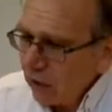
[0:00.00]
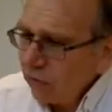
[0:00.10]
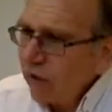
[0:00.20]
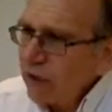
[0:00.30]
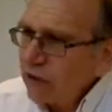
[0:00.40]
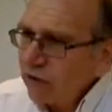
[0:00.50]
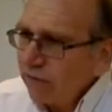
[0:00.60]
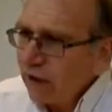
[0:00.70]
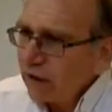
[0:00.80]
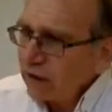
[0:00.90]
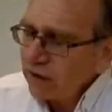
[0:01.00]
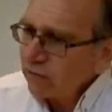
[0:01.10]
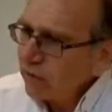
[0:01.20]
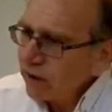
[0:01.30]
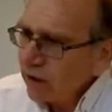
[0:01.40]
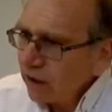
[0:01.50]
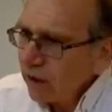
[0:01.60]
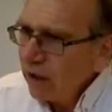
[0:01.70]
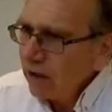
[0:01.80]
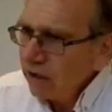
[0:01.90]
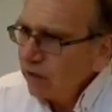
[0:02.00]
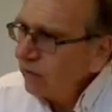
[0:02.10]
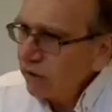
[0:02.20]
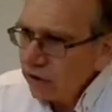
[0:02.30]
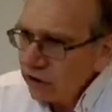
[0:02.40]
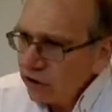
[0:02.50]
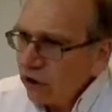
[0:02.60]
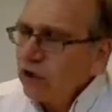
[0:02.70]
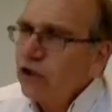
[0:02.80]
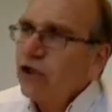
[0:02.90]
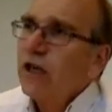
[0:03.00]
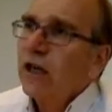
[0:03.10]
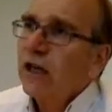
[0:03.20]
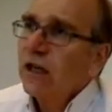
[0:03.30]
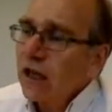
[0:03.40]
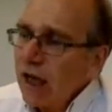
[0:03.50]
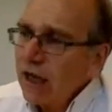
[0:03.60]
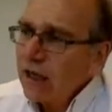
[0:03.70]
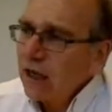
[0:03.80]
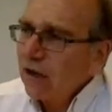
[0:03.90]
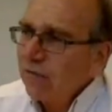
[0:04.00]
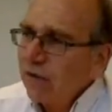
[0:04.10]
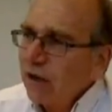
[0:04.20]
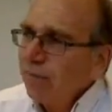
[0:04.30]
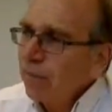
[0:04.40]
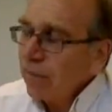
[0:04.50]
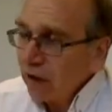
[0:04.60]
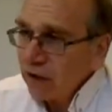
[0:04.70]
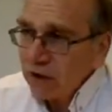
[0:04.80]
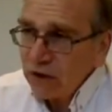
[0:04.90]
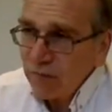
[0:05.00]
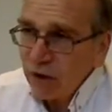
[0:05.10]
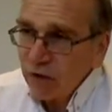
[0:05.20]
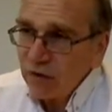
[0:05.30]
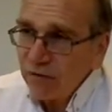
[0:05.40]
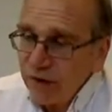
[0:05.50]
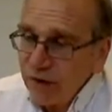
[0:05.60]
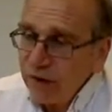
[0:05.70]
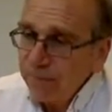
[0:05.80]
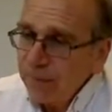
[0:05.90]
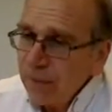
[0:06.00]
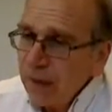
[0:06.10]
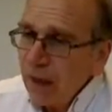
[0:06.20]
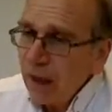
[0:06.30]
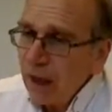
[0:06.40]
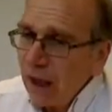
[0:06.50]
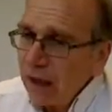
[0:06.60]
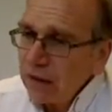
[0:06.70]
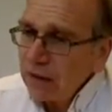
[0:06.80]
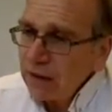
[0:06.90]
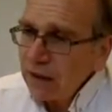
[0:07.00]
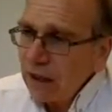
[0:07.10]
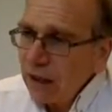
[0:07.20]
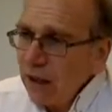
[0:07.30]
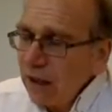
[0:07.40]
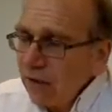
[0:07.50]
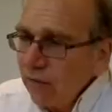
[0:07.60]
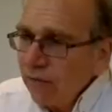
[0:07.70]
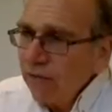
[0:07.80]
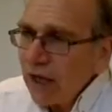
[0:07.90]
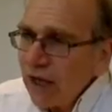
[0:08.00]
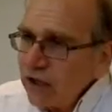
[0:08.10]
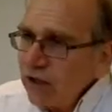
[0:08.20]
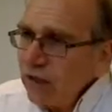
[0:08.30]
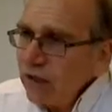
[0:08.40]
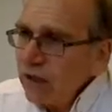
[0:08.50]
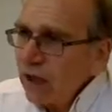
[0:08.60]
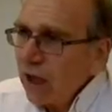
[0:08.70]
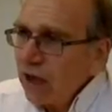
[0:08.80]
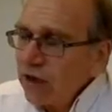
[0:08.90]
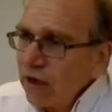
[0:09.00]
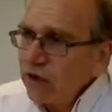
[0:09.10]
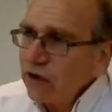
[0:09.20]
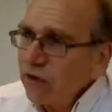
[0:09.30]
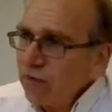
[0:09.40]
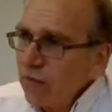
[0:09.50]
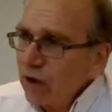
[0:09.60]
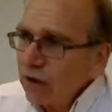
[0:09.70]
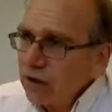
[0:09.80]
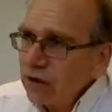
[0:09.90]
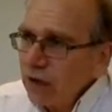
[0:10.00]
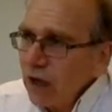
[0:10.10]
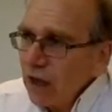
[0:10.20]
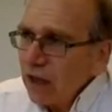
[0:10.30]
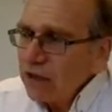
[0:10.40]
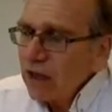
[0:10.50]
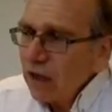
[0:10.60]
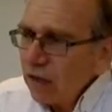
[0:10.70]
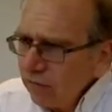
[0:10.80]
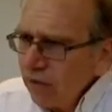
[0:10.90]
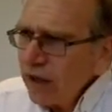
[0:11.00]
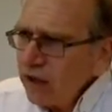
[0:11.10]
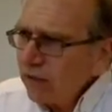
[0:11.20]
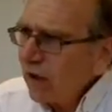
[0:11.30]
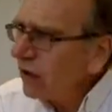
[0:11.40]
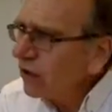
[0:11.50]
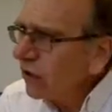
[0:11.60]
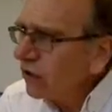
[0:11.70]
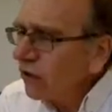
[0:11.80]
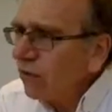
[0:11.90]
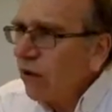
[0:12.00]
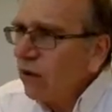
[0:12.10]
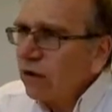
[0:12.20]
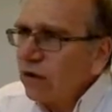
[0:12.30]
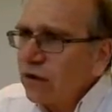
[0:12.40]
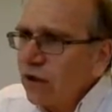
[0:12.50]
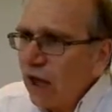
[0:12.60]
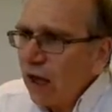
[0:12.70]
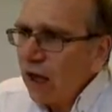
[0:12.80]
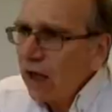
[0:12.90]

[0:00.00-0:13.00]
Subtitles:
whole range of factors, which are due to the geology and the land cover and the topography. And for that, you need hydrological models. There's a whole range of hydrological models